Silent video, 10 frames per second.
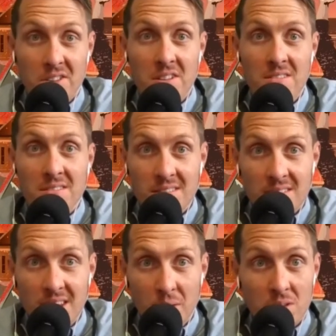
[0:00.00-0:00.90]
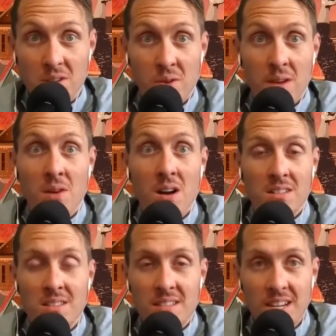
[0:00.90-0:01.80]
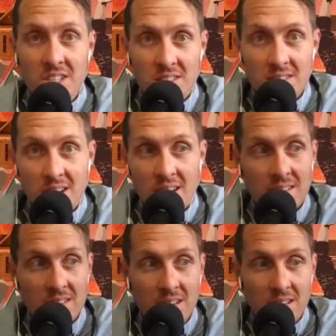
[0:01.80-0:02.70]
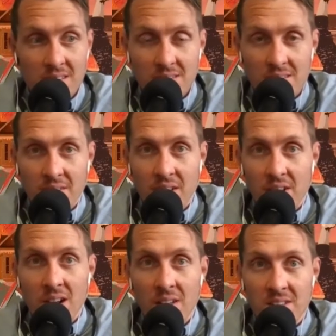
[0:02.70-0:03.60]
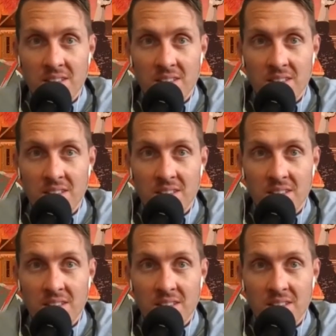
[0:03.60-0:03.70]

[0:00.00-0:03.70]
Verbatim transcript: good. It was a great modernization. And, you know, if I don't have to